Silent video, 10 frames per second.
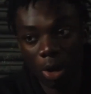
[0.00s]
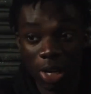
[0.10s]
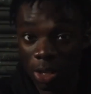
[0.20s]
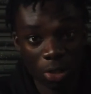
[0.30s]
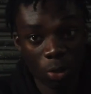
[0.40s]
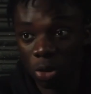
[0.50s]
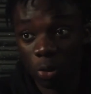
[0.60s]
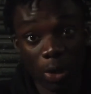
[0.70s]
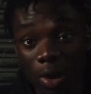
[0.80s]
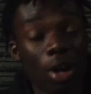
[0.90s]
I'll uninstall
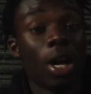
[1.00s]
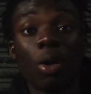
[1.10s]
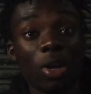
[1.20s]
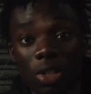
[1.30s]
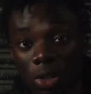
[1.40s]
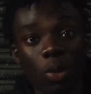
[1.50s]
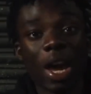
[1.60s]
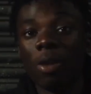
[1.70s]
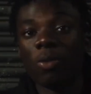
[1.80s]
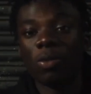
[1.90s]
Twitter, I'll uninstall
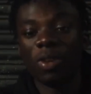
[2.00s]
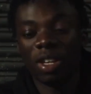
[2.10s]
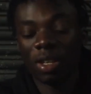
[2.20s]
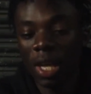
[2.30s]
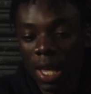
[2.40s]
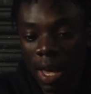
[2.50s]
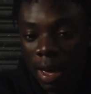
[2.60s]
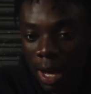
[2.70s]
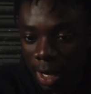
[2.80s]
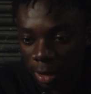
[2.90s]
everything.
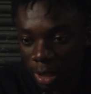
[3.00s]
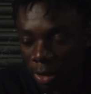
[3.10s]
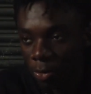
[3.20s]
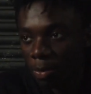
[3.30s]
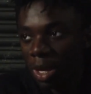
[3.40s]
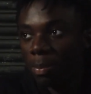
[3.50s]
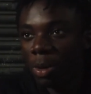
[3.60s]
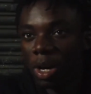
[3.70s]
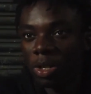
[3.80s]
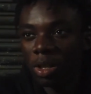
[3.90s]
And for me
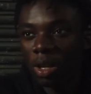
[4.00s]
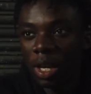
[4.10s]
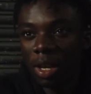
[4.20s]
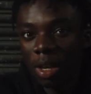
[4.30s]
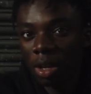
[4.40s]
personally,